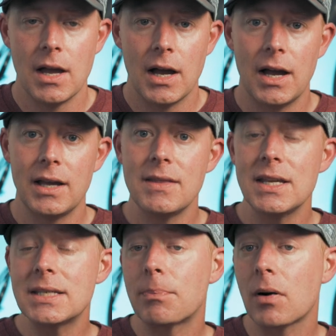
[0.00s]
And
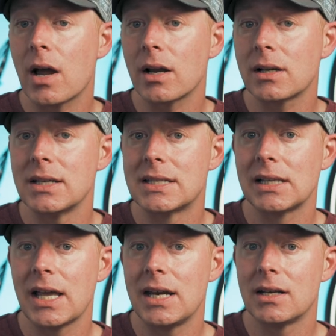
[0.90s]
this product is
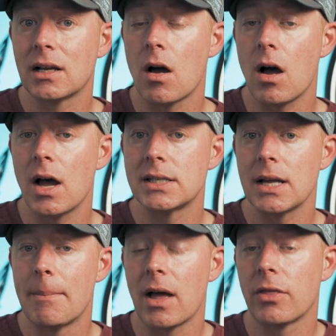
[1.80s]
slated to cost
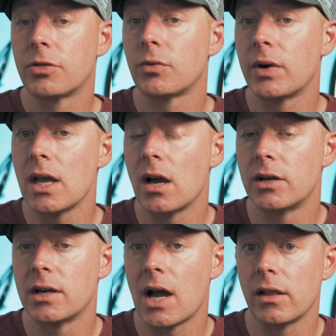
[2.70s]
about
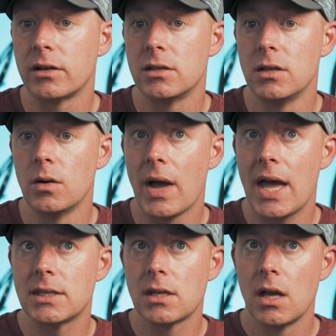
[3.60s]
$300
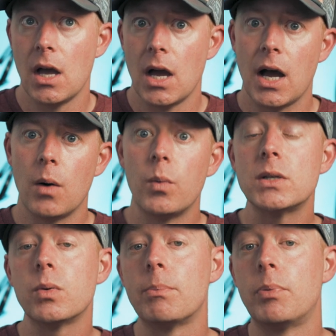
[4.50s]
US,
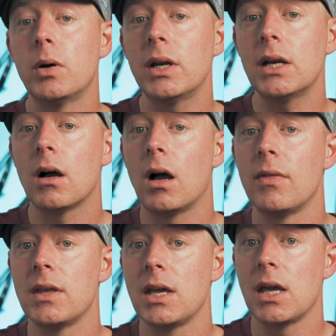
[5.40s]
which would put it
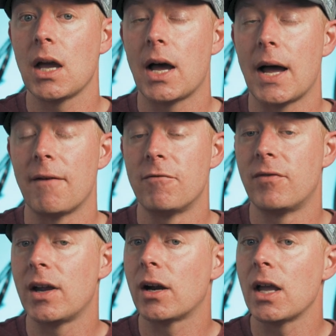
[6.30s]
on the
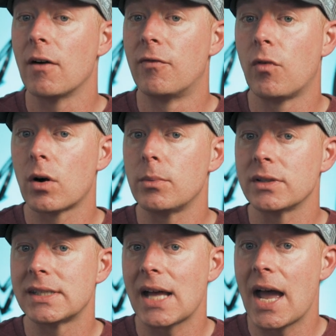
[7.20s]
very
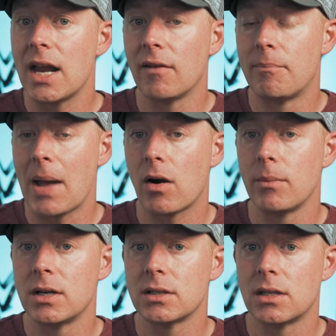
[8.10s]
affordable side of power
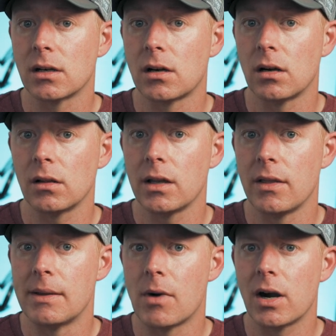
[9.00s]
meters that are currently
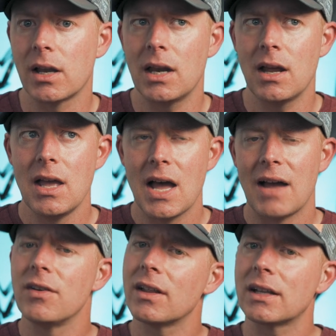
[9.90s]
on the market.
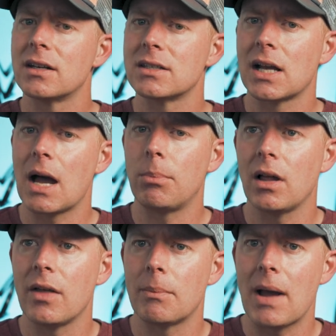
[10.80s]
I feel like there's a
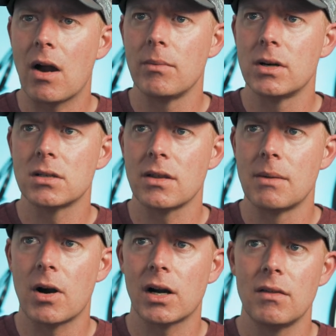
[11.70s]
couple other power meters on
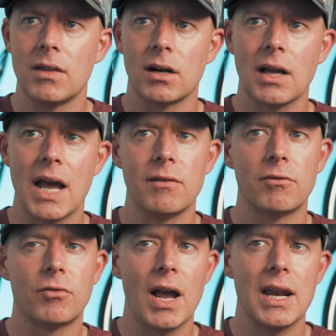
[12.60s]
the market that are kind
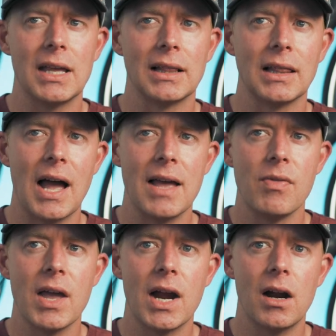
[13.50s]
of right in
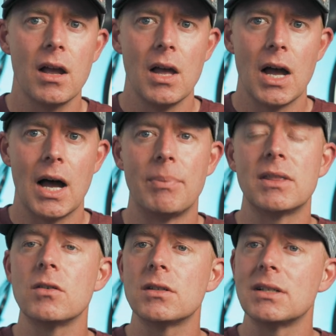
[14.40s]
line there,
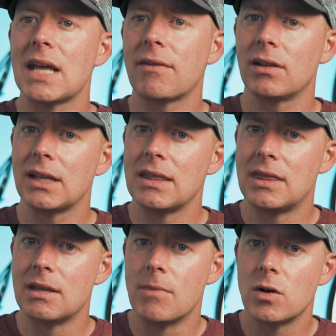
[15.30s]
but those are definitely
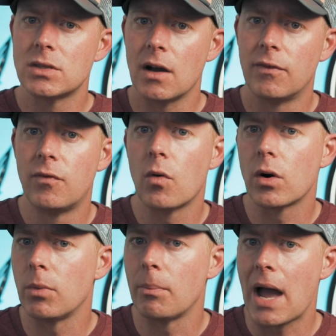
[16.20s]
the most
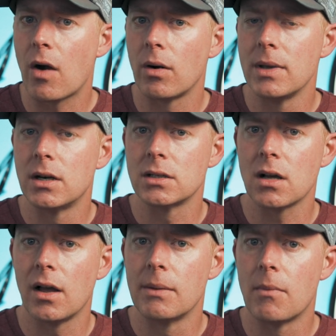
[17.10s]
affordable power meters
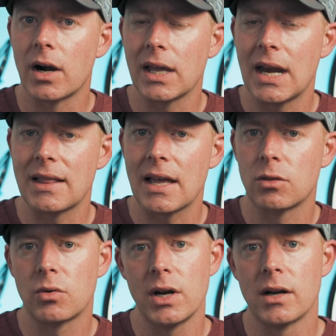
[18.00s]
on the market at
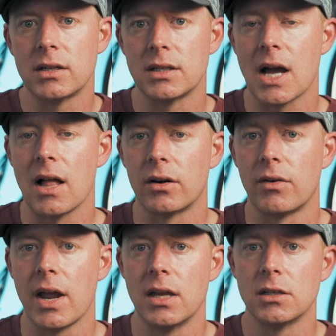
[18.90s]
that $300
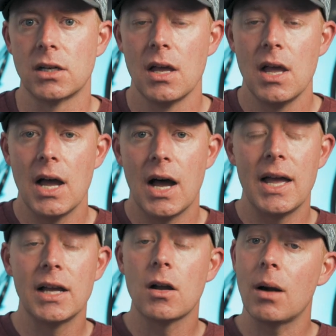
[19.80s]
range.
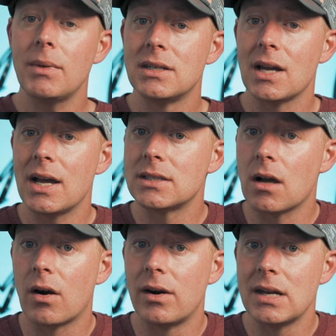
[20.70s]
And Garmin does
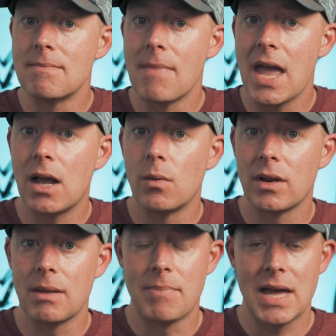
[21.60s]
already make
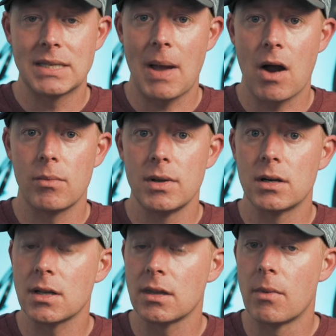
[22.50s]
one of the best power
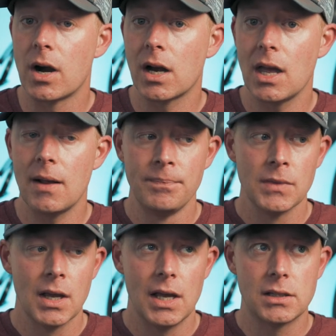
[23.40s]
meters on the market.
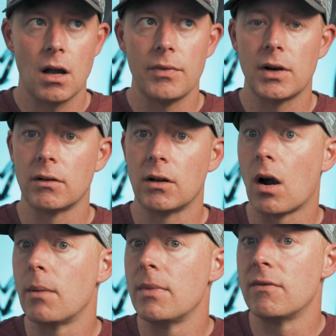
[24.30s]
It's called their
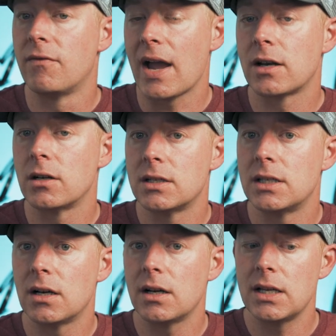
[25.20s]
Garmin Vector
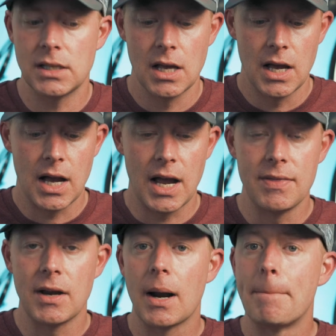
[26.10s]
series,
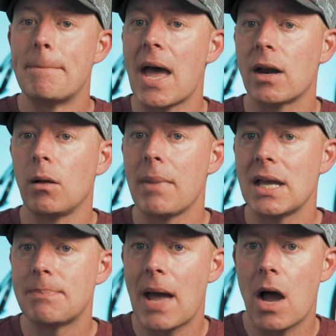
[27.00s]
and they're a
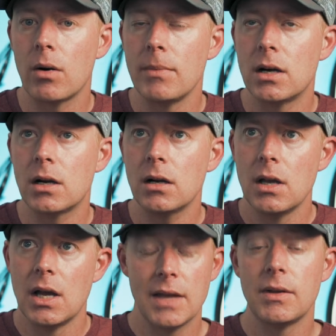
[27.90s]
pedal-based power meter,
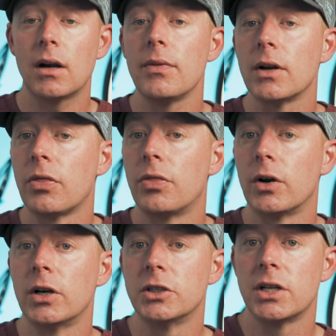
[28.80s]
and they're on their
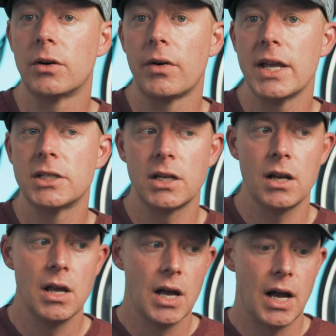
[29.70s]
third generation.